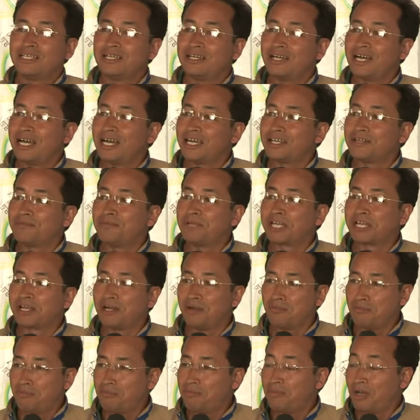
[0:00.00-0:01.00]
had
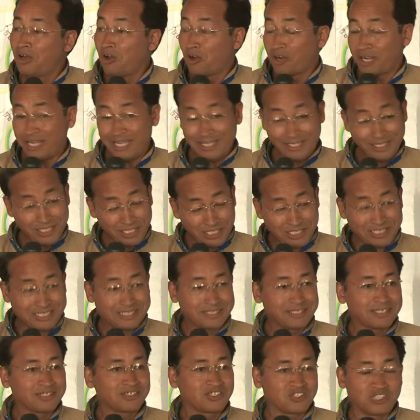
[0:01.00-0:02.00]
become, or
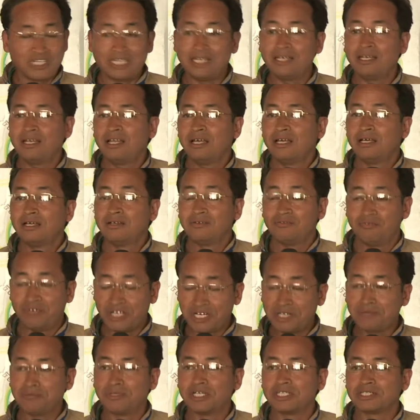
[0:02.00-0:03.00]
is still
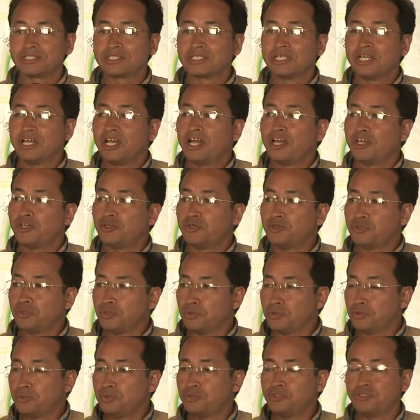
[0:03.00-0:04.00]
very much, a
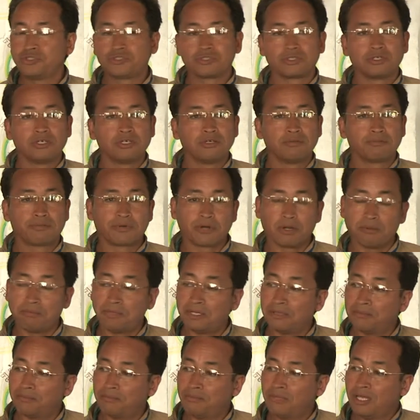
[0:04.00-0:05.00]
huge
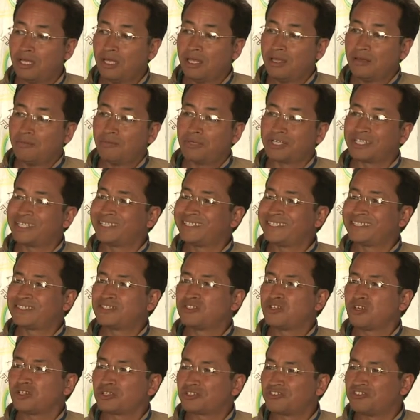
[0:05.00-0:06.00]
problem. But it is
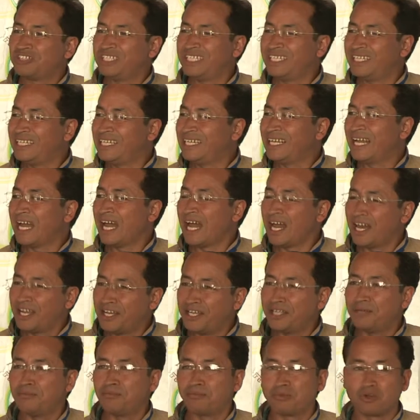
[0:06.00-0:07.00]
not really
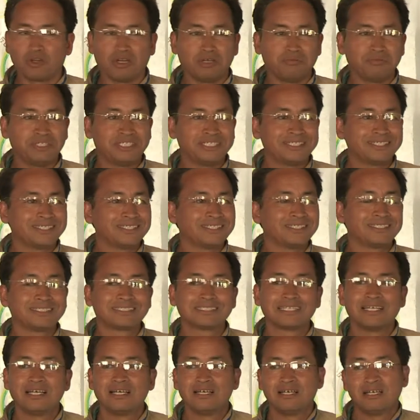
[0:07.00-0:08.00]
unemployment, it is
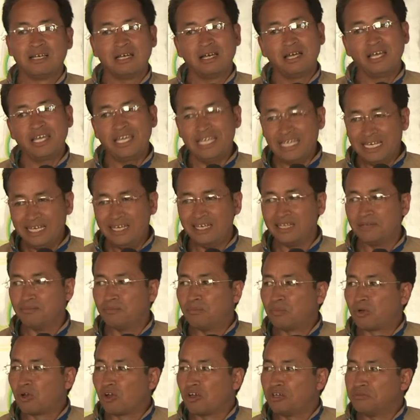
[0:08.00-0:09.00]

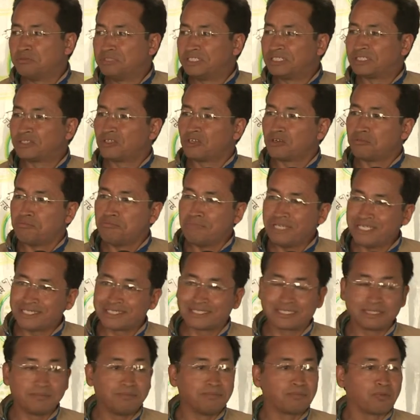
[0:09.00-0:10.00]
ill-employment or
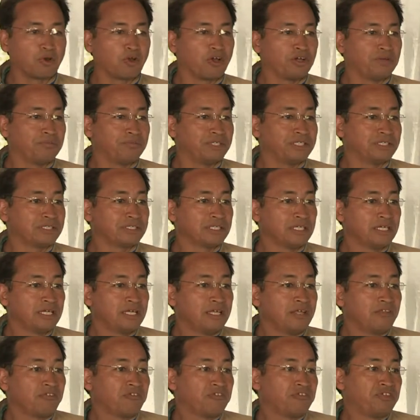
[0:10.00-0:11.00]
misemployment.
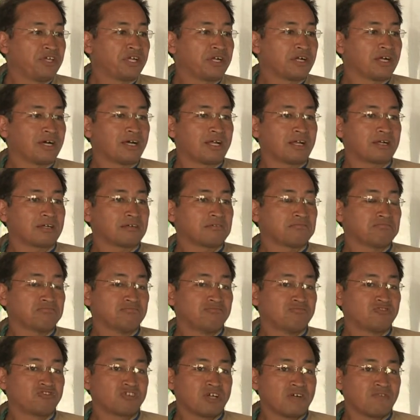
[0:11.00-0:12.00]
There are
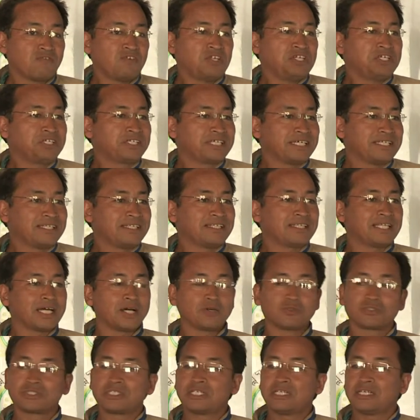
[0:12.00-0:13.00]
roughly
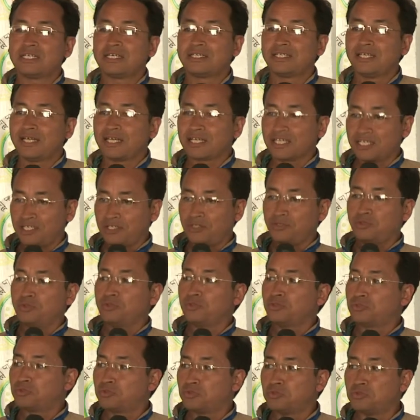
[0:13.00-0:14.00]
10,000 Ladakhi
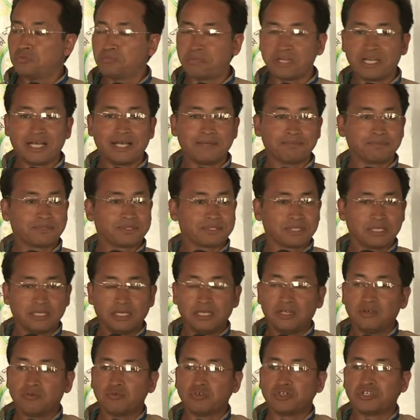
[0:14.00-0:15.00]
youth who perhaps
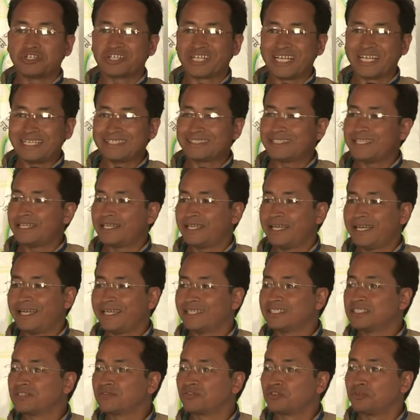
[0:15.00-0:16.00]
would raise their
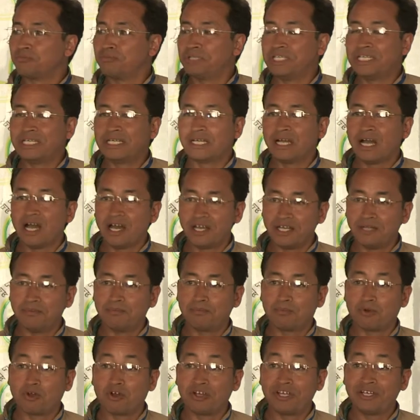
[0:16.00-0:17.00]
hands for being
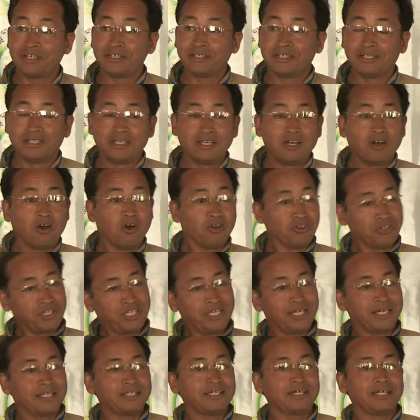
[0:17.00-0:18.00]
unemployed. On
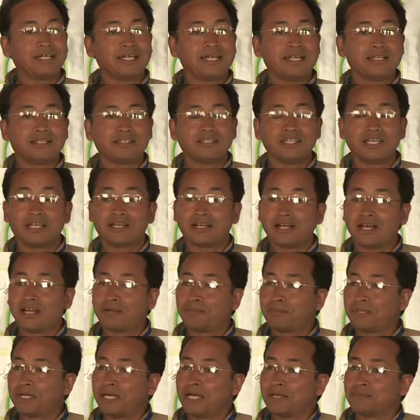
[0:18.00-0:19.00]
the other hand, there are
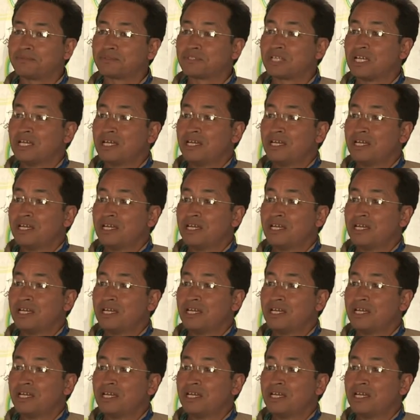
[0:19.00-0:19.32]
perhaps